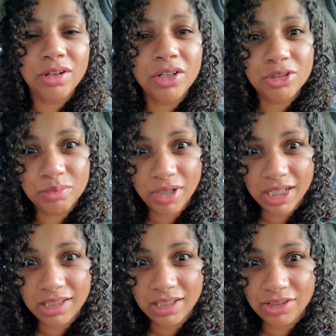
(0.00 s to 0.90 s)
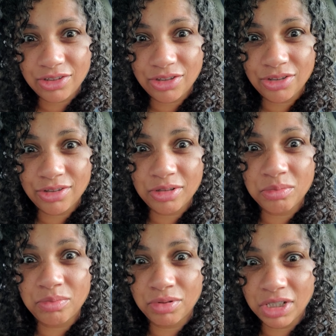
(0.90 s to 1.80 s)
or other practitioners
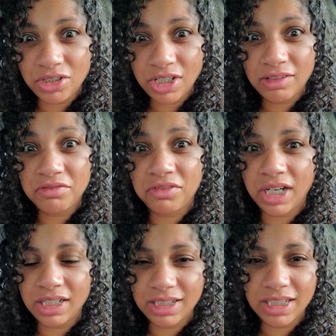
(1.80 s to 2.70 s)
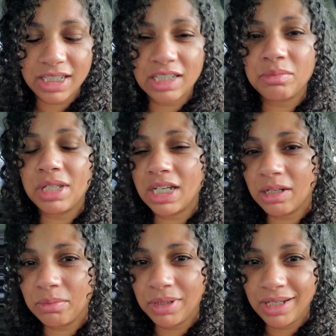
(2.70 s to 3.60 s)
breaching, finally coming
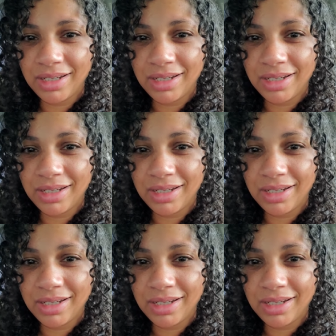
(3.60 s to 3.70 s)
up